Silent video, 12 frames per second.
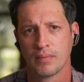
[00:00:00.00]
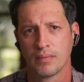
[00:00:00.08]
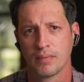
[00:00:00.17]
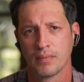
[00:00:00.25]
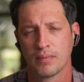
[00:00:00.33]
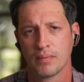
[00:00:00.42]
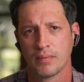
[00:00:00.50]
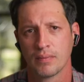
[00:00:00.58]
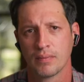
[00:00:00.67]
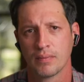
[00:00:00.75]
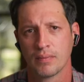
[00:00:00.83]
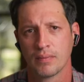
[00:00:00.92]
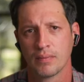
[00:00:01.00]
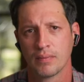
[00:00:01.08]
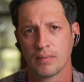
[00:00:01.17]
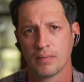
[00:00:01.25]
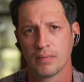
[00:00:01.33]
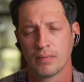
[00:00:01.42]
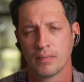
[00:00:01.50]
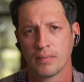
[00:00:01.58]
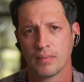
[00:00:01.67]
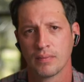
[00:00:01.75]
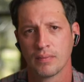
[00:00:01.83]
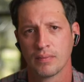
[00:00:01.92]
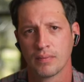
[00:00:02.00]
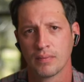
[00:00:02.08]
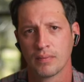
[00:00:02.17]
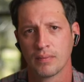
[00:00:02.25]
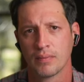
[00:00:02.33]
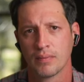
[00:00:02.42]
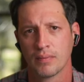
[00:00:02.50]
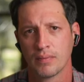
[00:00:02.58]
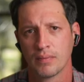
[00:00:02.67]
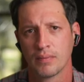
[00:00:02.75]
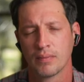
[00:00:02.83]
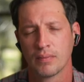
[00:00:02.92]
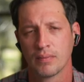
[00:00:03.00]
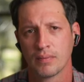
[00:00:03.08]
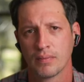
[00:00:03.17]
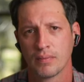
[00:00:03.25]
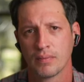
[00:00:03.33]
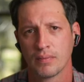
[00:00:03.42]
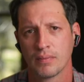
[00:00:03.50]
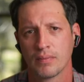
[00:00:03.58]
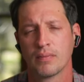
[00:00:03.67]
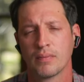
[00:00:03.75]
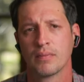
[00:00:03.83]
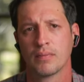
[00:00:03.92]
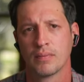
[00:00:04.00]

(not speaking)